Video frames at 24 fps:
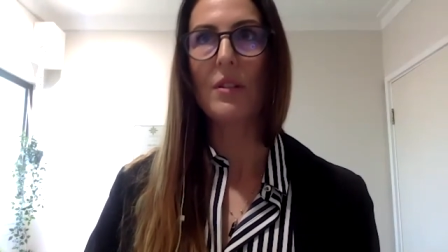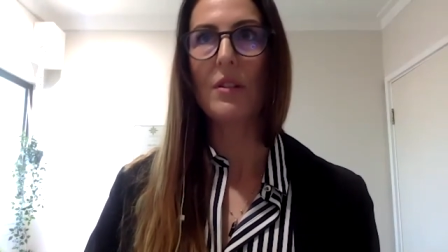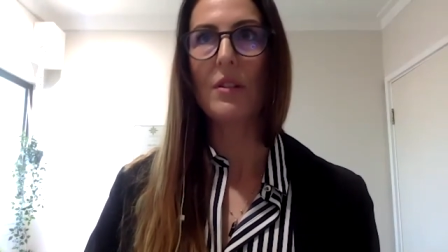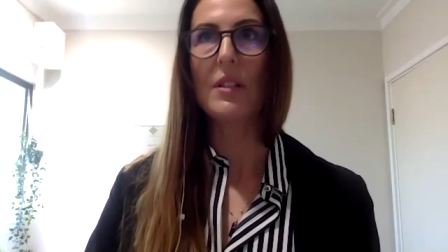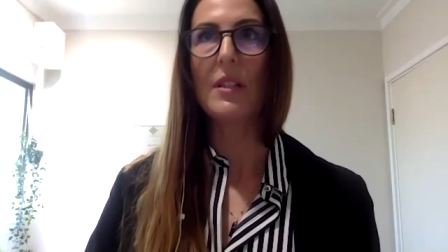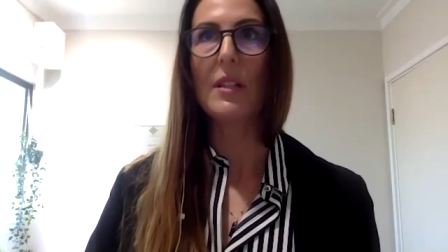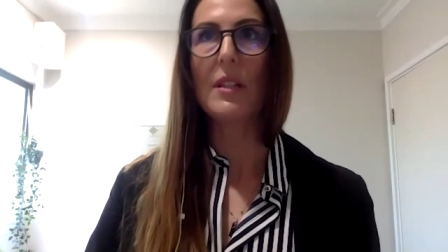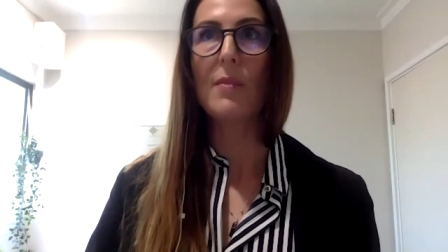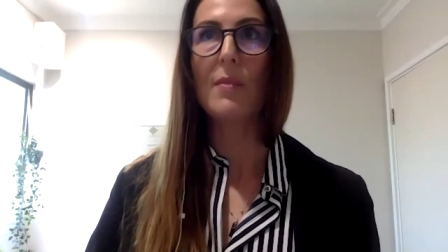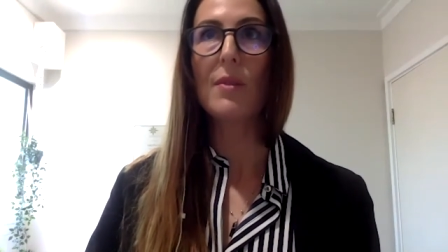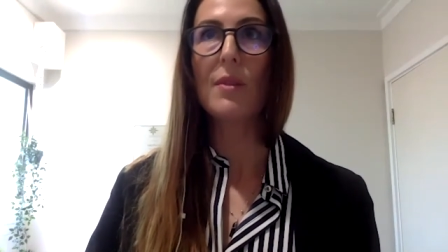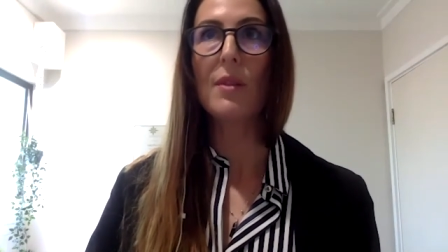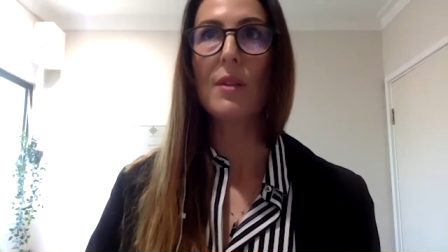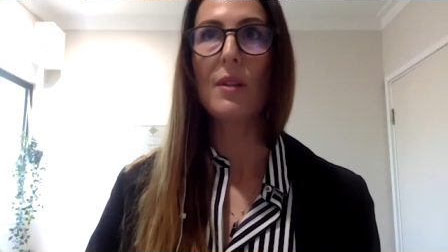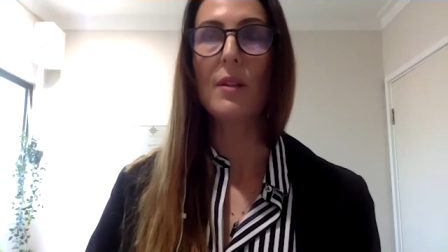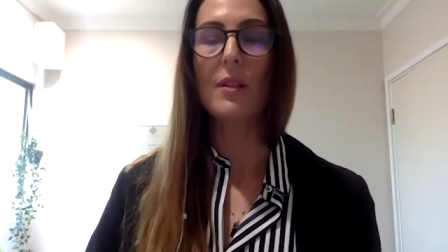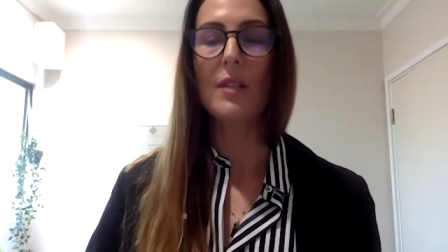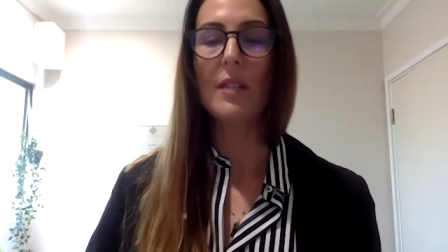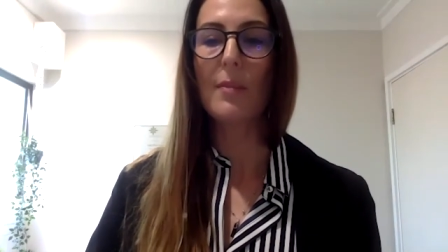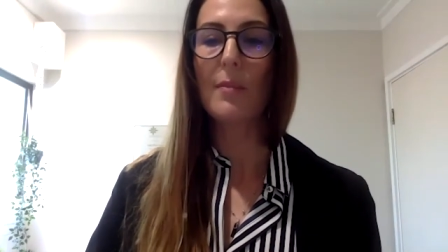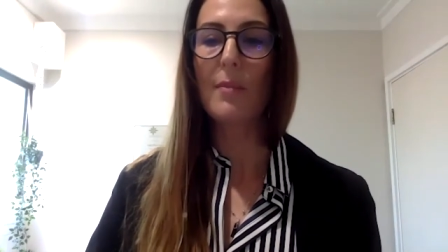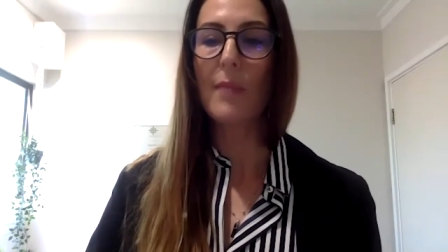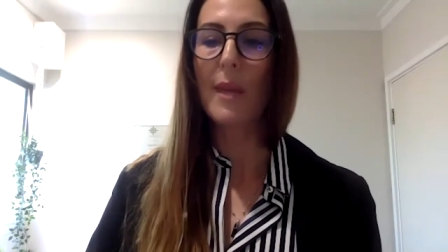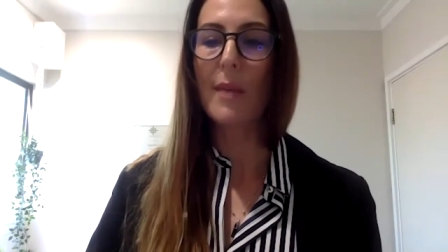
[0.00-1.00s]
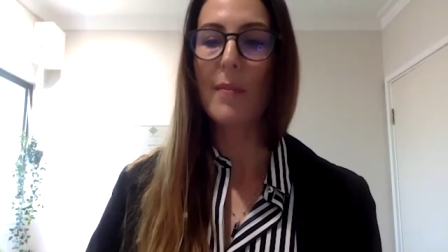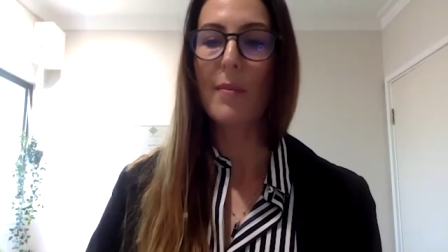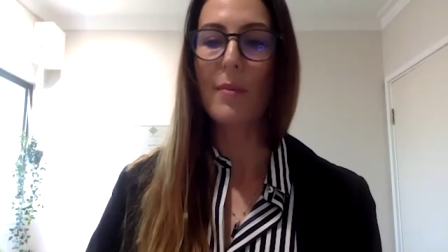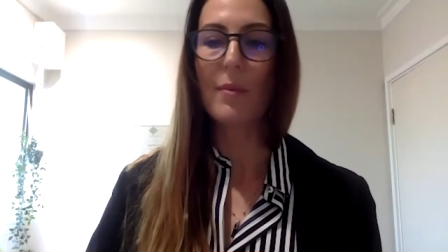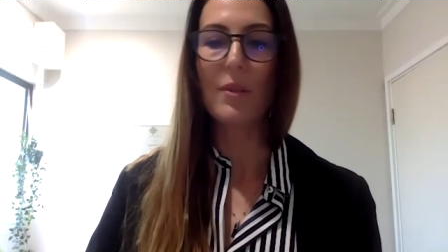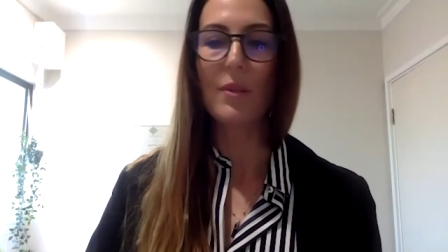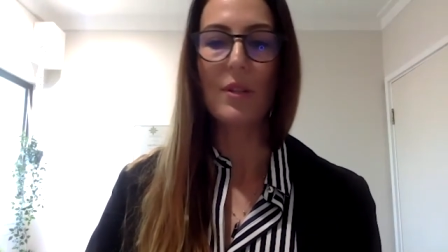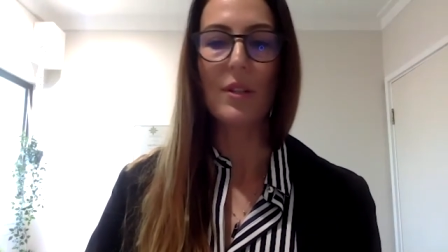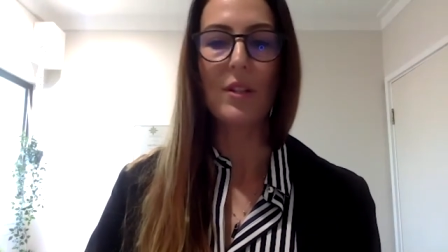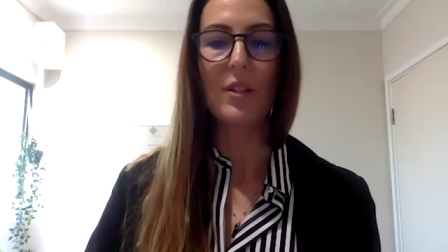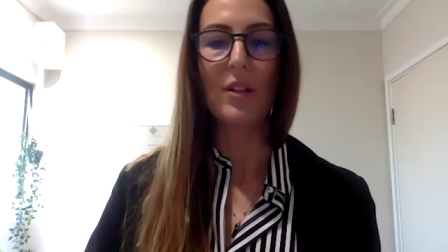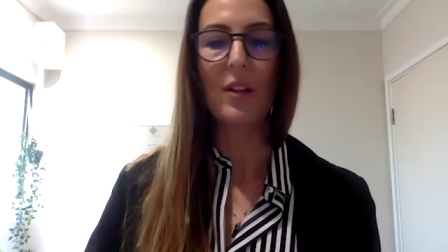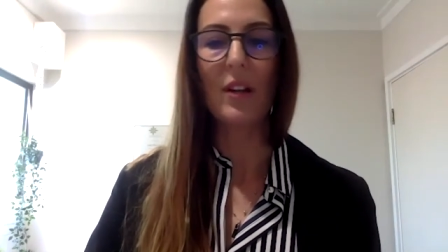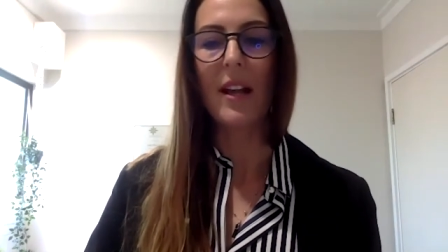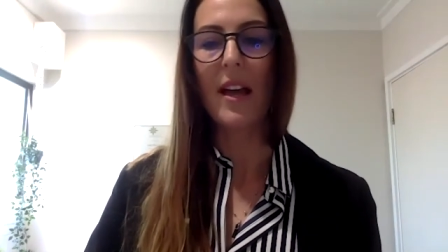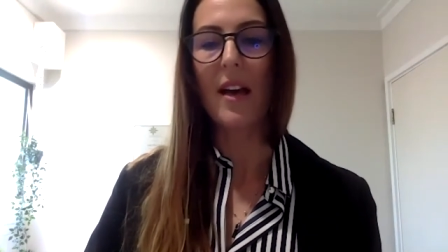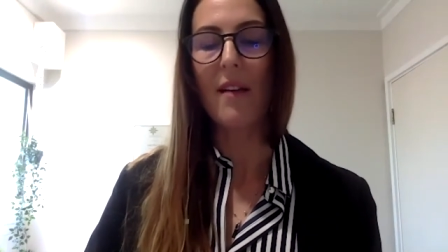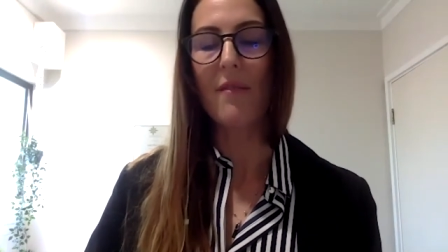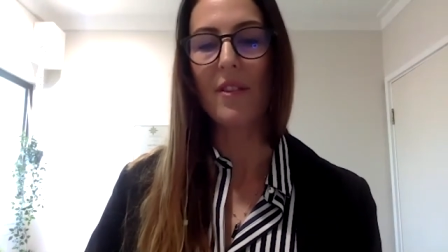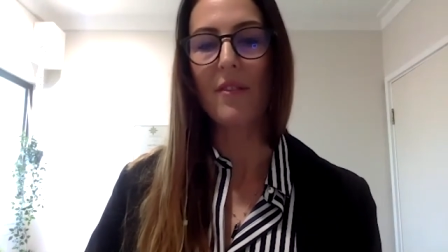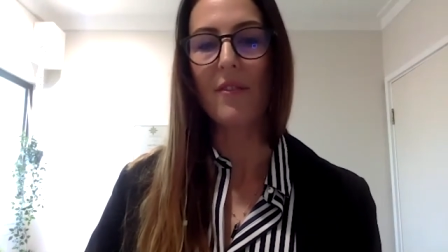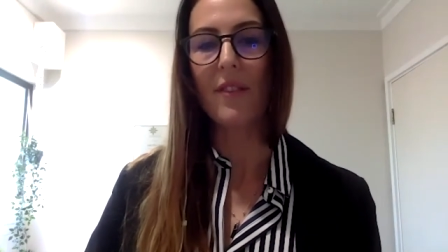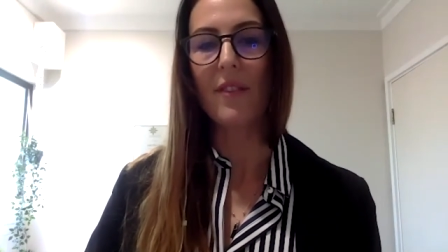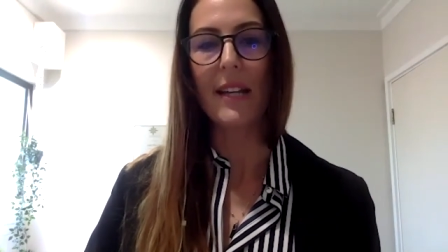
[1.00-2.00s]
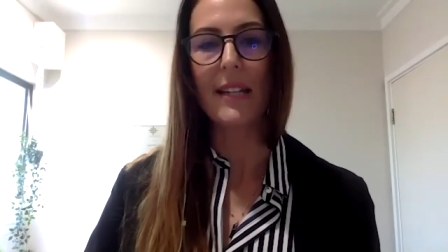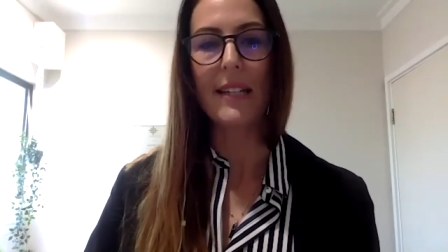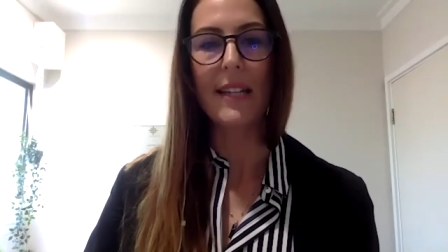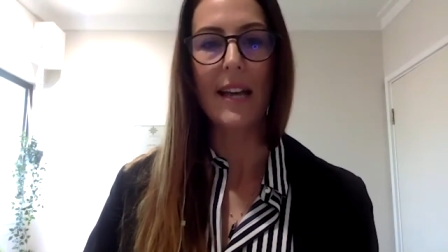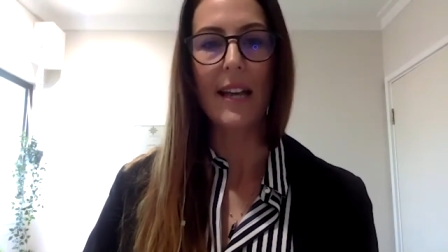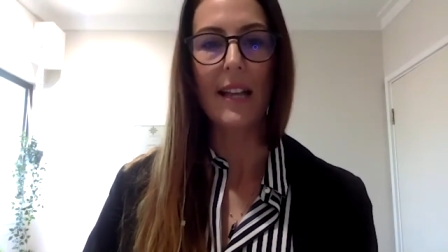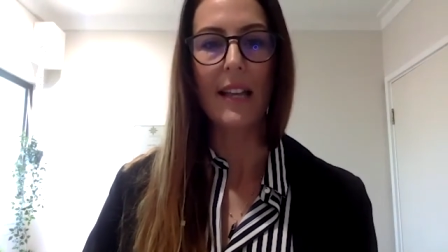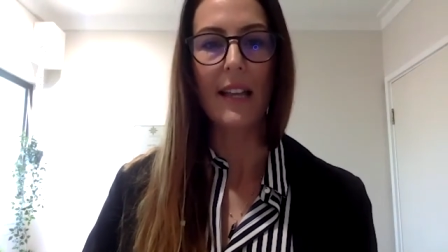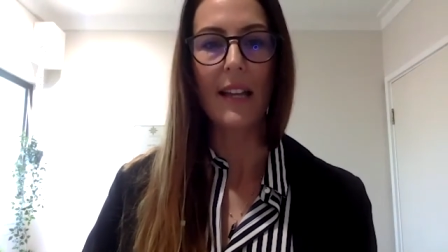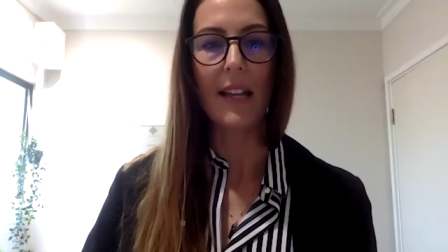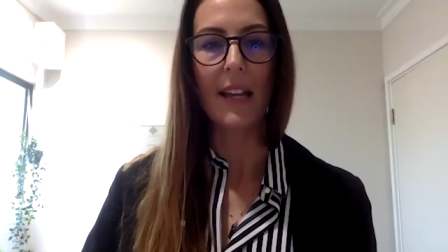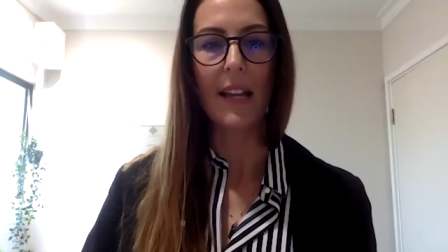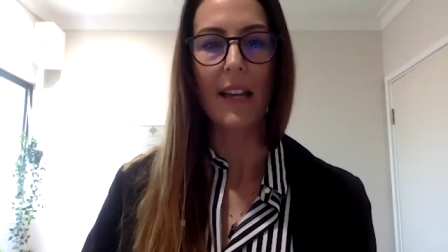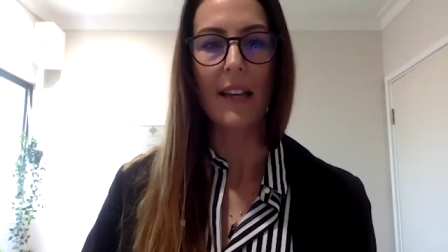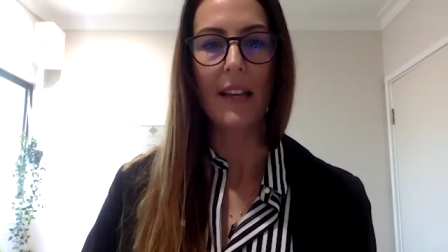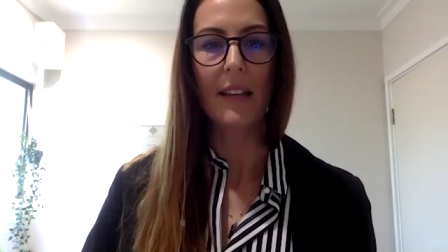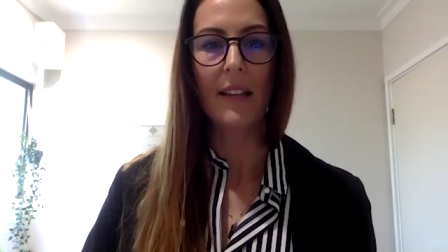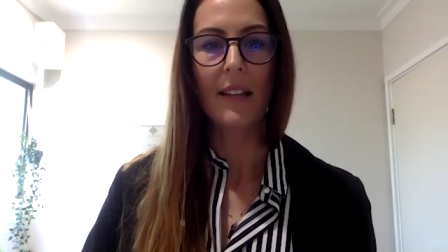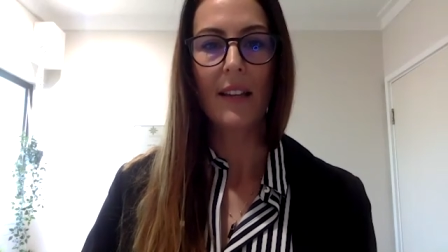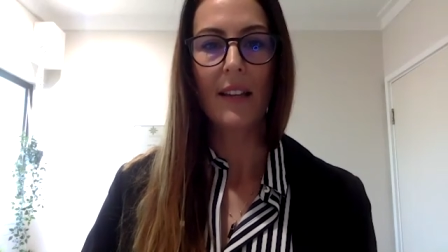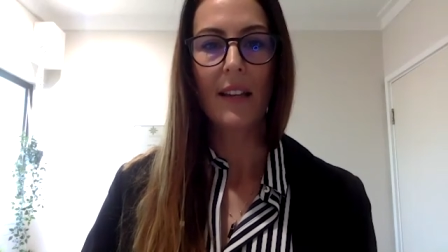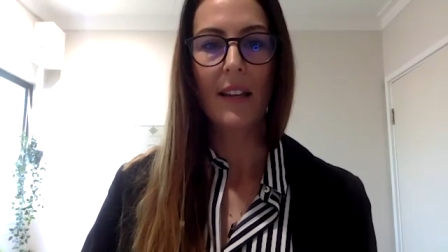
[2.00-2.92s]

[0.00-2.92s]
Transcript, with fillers: So some of the some people just don't have the vitality,